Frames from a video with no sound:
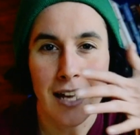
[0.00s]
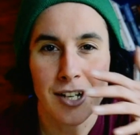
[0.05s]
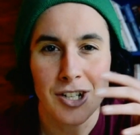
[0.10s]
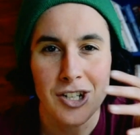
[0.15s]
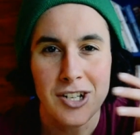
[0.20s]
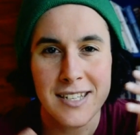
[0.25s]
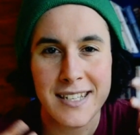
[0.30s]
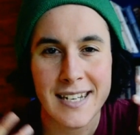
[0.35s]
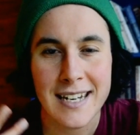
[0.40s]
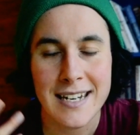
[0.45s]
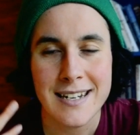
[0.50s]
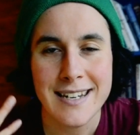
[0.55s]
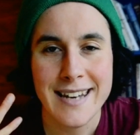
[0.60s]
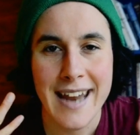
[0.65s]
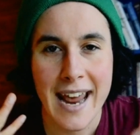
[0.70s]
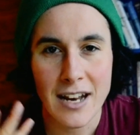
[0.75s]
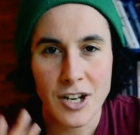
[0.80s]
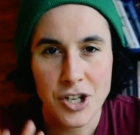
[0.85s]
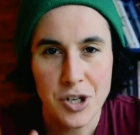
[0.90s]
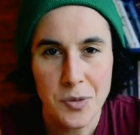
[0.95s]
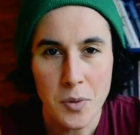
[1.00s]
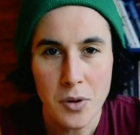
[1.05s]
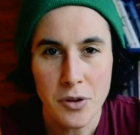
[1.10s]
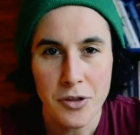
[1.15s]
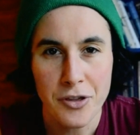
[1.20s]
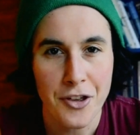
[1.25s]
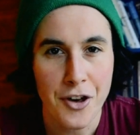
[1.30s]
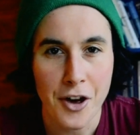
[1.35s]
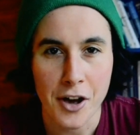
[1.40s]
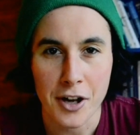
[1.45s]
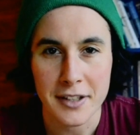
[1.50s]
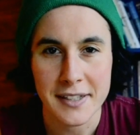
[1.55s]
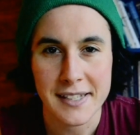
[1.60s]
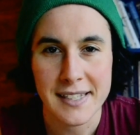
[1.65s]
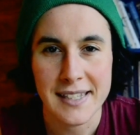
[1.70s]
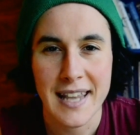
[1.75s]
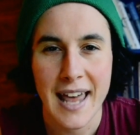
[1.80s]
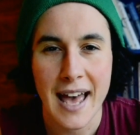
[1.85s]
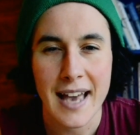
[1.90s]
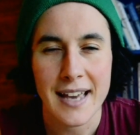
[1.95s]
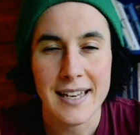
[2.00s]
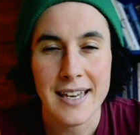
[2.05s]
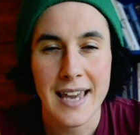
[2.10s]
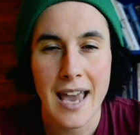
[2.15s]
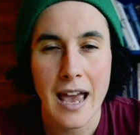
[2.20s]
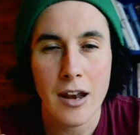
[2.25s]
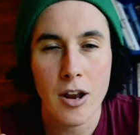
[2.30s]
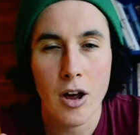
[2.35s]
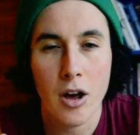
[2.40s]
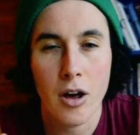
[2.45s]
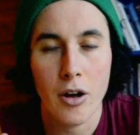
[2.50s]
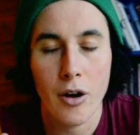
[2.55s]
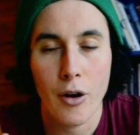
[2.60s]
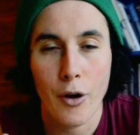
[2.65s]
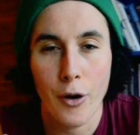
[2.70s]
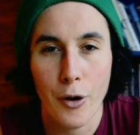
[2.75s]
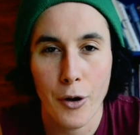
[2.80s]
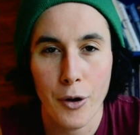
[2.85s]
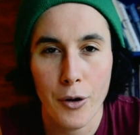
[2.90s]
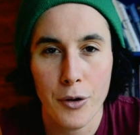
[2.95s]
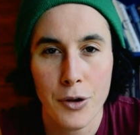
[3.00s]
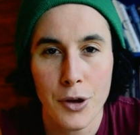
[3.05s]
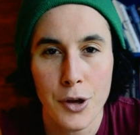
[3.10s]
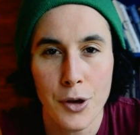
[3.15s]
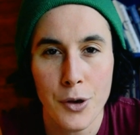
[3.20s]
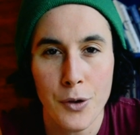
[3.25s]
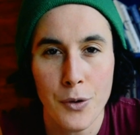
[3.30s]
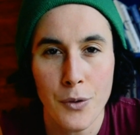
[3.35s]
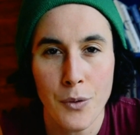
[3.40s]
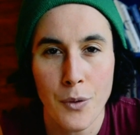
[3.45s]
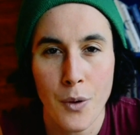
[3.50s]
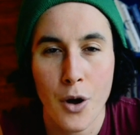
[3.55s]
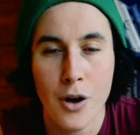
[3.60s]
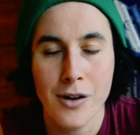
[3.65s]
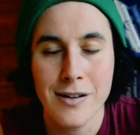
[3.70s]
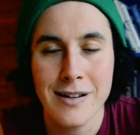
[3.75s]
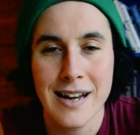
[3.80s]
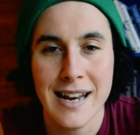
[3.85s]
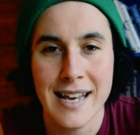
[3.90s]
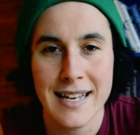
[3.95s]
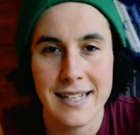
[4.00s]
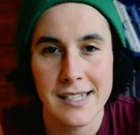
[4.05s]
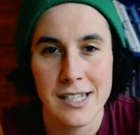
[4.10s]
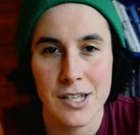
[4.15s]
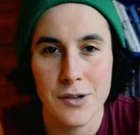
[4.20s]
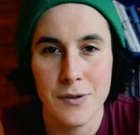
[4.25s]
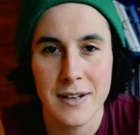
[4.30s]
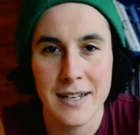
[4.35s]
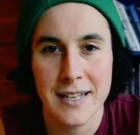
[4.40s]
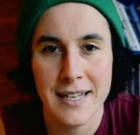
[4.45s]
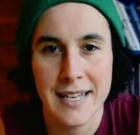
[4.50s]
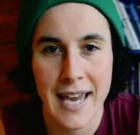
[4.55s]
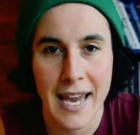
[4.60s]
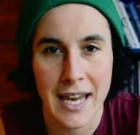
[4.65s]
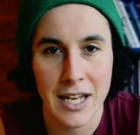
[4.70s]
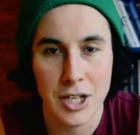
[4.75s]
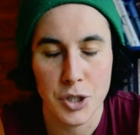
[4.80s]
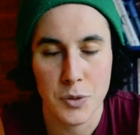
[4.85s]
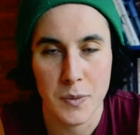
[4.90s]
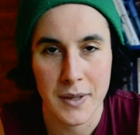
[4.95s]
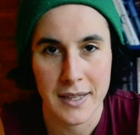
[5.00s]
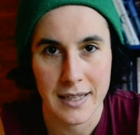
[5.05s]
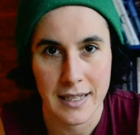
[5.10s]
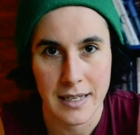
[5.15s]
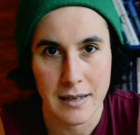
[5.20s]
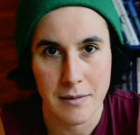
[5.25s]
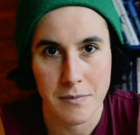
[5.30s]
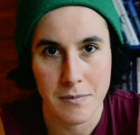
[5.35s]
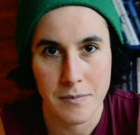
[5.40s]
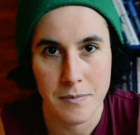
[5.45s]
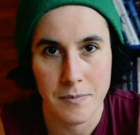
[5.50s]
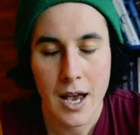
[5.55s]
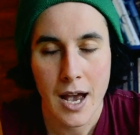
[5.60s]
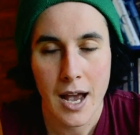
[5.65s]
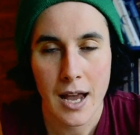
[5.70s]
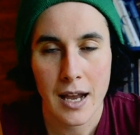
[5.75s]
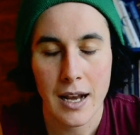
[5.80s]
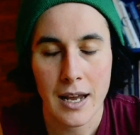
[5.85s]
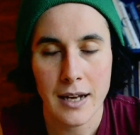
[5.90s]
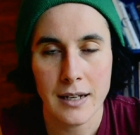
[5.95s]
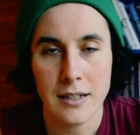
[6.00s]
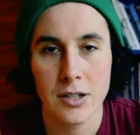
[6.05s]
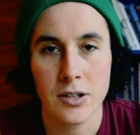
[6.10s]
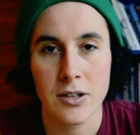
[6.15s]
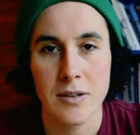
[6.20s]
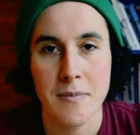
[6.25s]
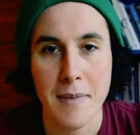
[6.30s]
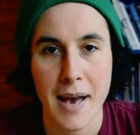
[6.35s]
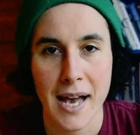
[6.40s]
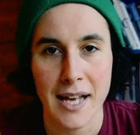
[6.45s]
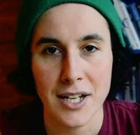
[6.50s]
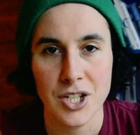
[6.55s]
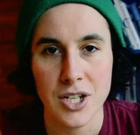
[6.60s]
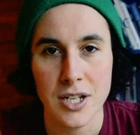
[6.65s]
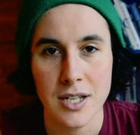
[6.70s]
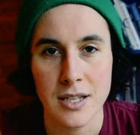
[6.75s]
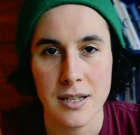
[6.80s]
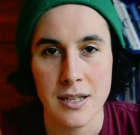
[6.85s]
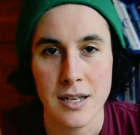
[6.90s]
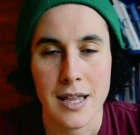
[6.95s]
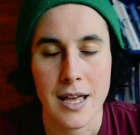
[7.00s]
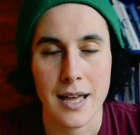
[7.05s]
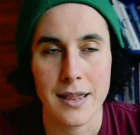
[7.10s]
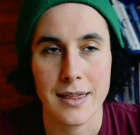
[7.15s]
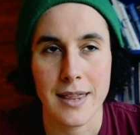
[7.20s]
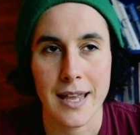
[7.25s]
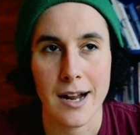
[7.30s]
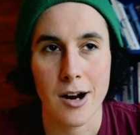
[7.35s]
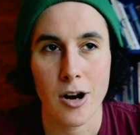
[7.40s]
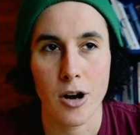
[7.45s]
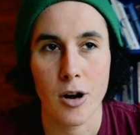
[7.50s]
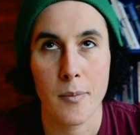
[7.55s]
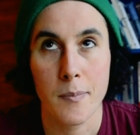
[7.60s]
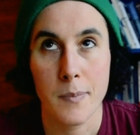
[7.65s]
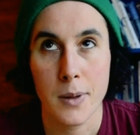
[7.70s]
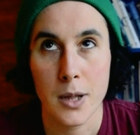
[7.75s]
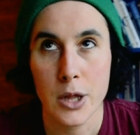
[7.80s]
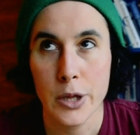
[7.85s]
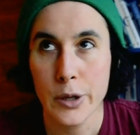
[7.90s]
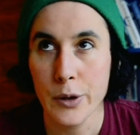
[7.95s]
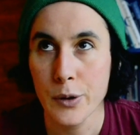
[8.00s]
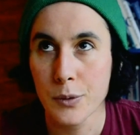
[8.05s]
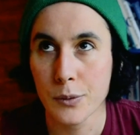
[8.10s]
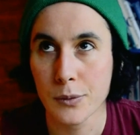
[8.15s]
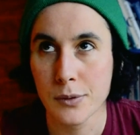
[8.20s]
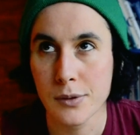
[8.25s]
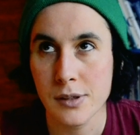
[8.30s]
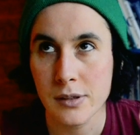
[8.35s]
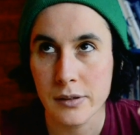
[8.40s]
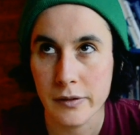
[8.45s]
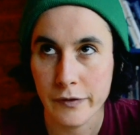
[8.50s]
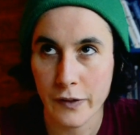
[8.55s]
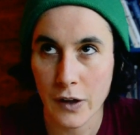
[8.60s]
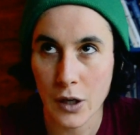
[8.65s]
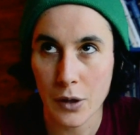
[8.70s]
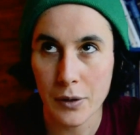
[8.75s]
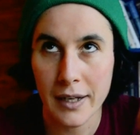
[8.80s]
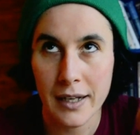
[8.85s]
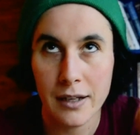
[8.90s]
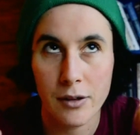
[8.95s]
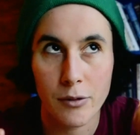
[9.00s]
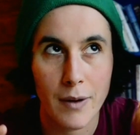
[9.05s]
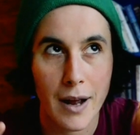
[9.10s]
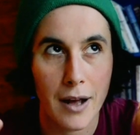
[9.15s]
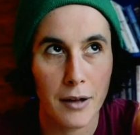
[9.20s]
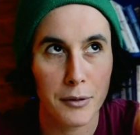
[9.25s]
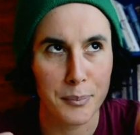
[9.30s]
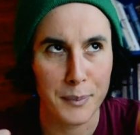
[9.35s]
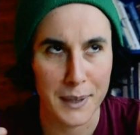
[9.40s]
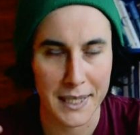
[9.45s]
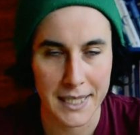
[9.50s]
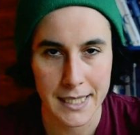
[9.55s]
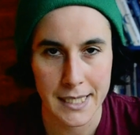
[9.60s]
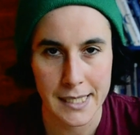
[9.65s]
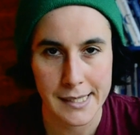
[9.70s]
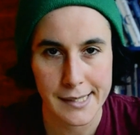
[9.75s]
Just intangible thoughts that cannot hurt you unless you engage with them. I like to imagine that they are balloons floating around me.